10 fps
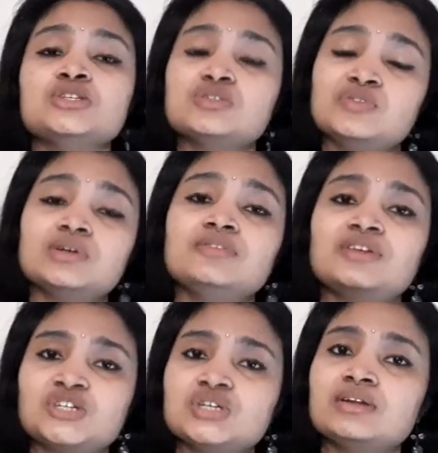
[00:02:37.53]
So for
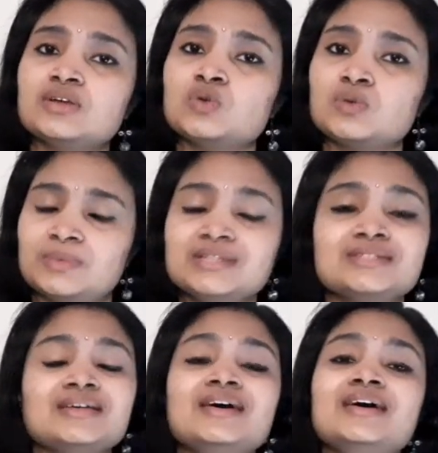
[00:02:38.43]
fresher
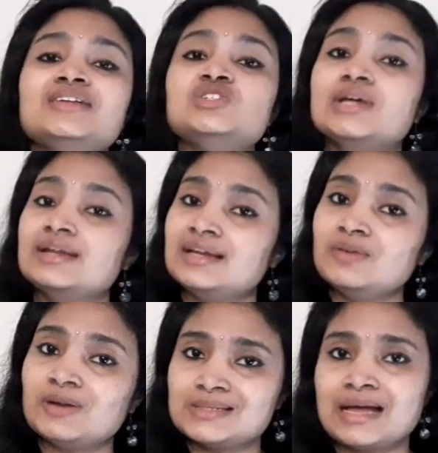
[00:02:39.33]
recruitments, generally
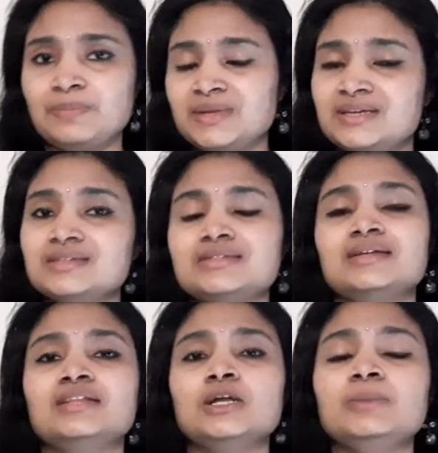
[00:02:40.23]
what is happening is
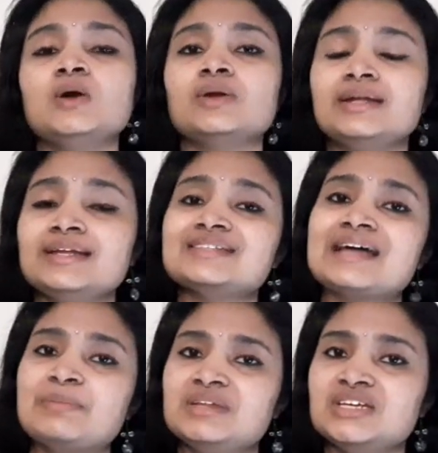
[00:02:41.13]
there will be online
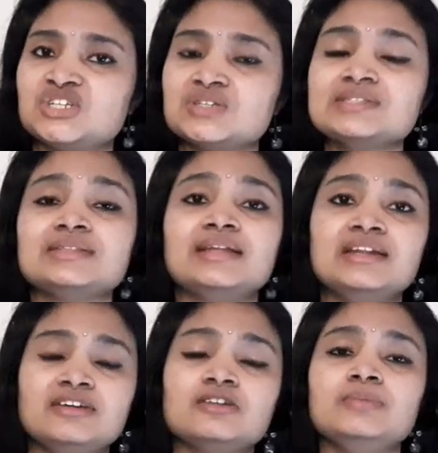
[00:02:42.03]
examinations,
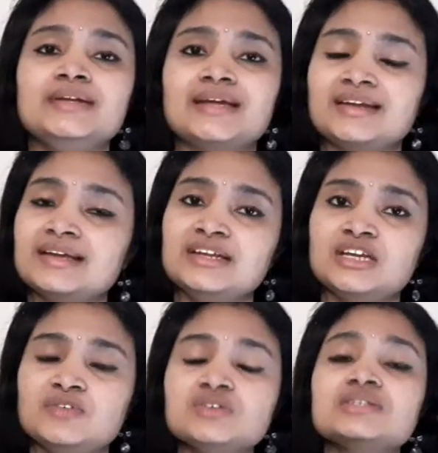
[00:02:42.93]
then there will be technical
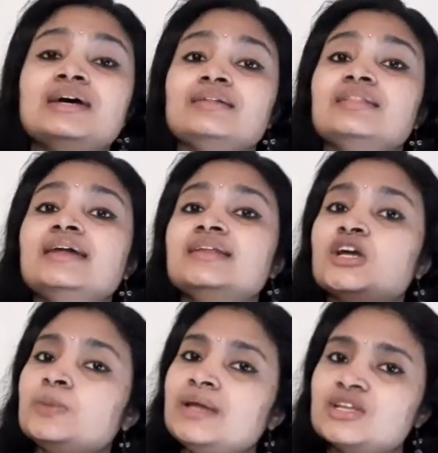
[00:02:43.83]
interviews, then
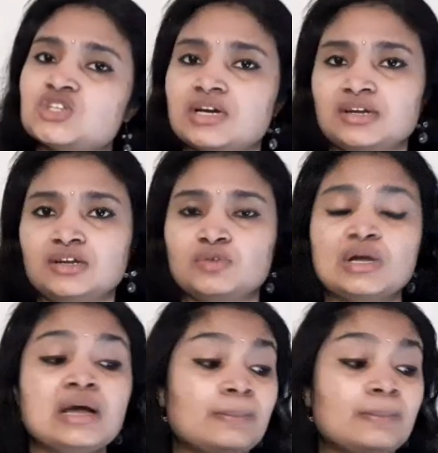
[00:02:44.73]
there will be HR interview.